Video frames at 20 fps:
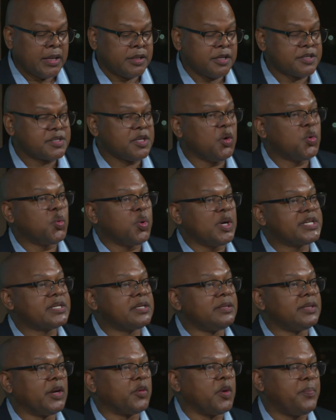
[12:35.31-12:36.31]
There's no
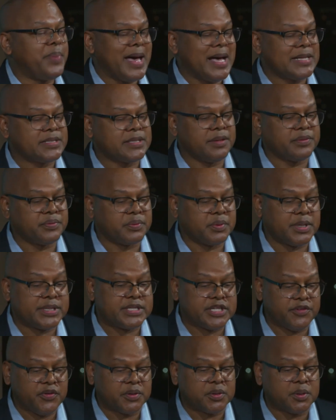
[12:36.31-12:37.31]
question that we're passing through a
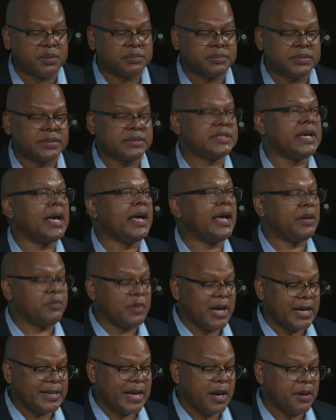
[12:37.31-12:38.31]
difficult time
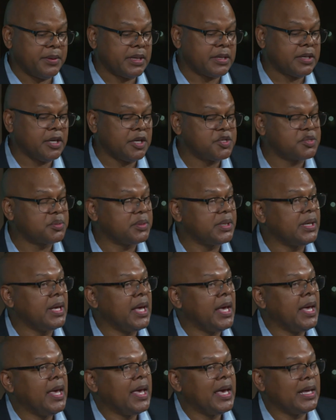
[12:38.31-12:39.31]
right now in the country,